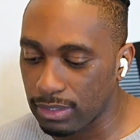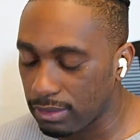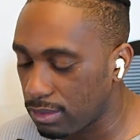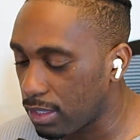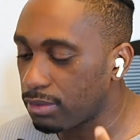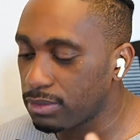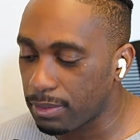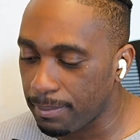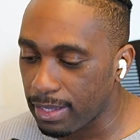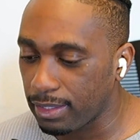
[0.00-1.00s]
there are
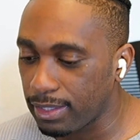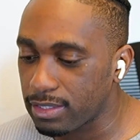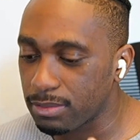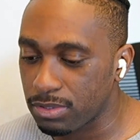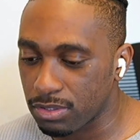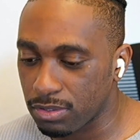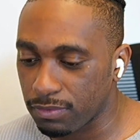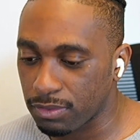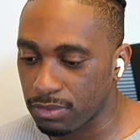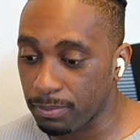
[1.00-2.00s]
mechanisms
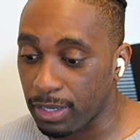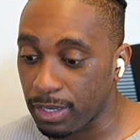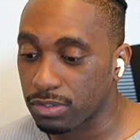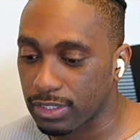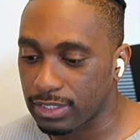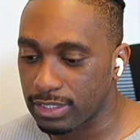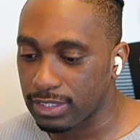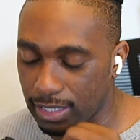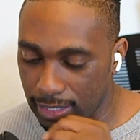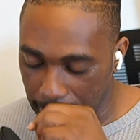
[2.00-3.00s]
to make sure that the
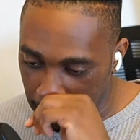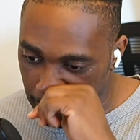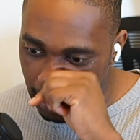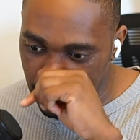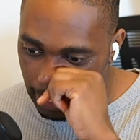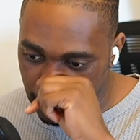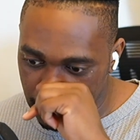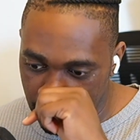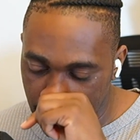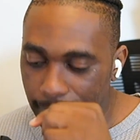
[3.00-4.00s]
data that you're getting
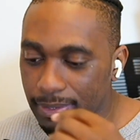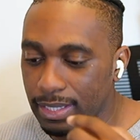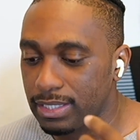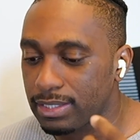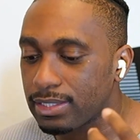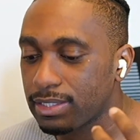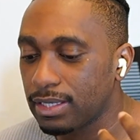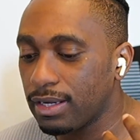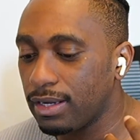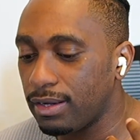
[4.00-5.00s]
is
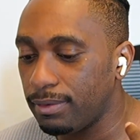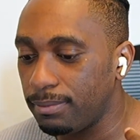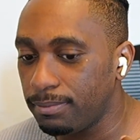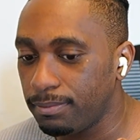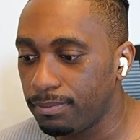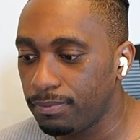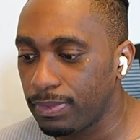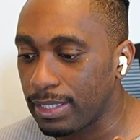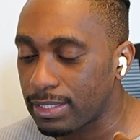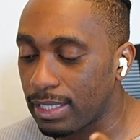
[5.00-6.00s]

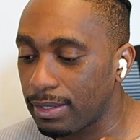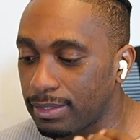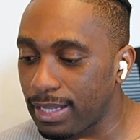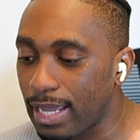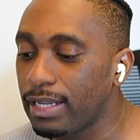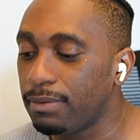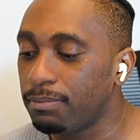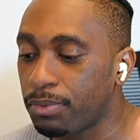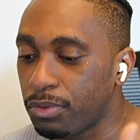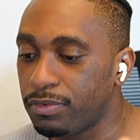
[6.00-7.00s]
net
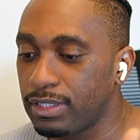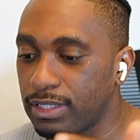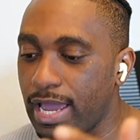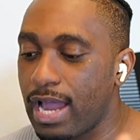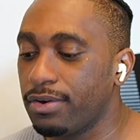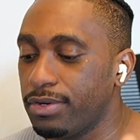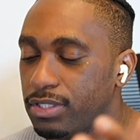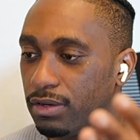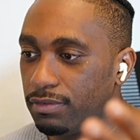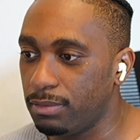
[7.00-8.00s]
improving the accuracy
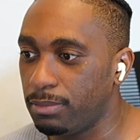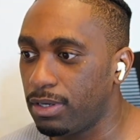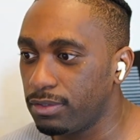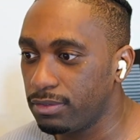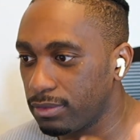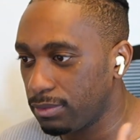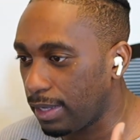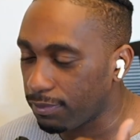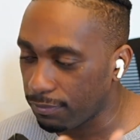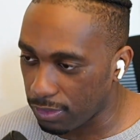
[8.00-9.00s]
of the model. Like,
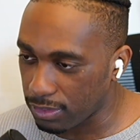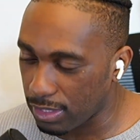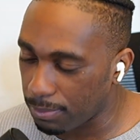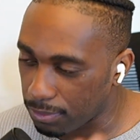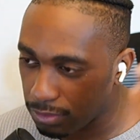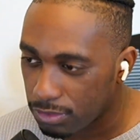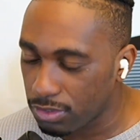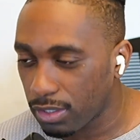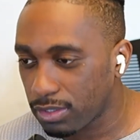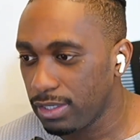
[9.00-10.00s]
for example, you
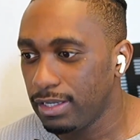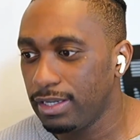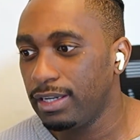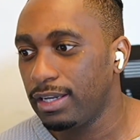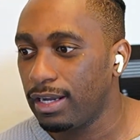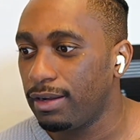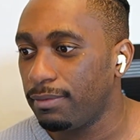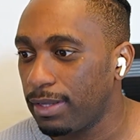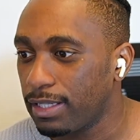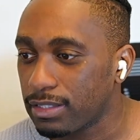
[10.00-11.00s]
talk
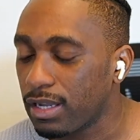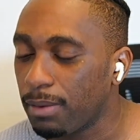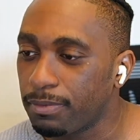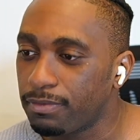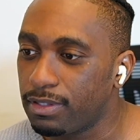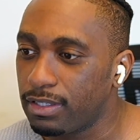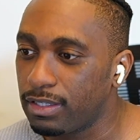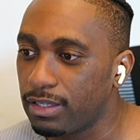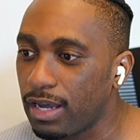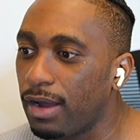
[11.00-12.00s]
at the top of
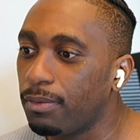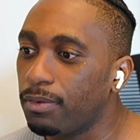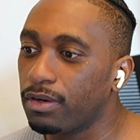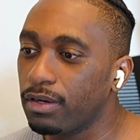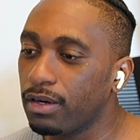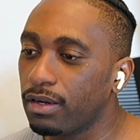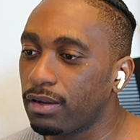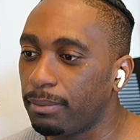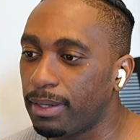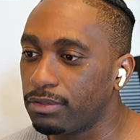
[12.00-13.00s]
the hour
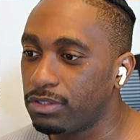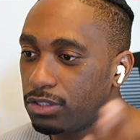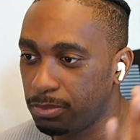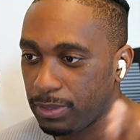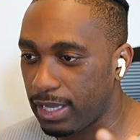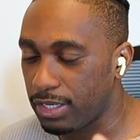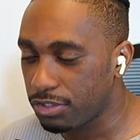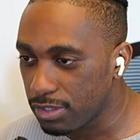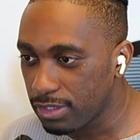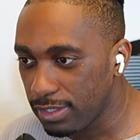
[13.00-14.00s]
about
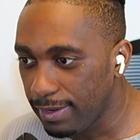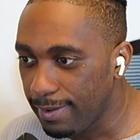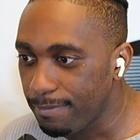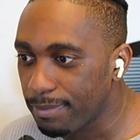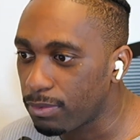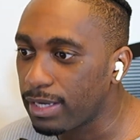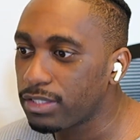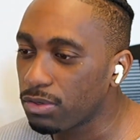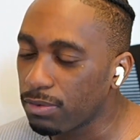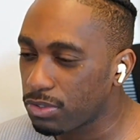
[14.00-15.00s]
deduplication, right?
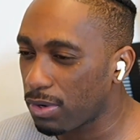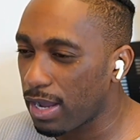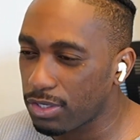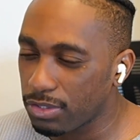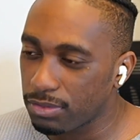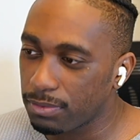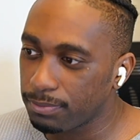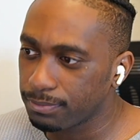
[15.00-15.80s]
So how do you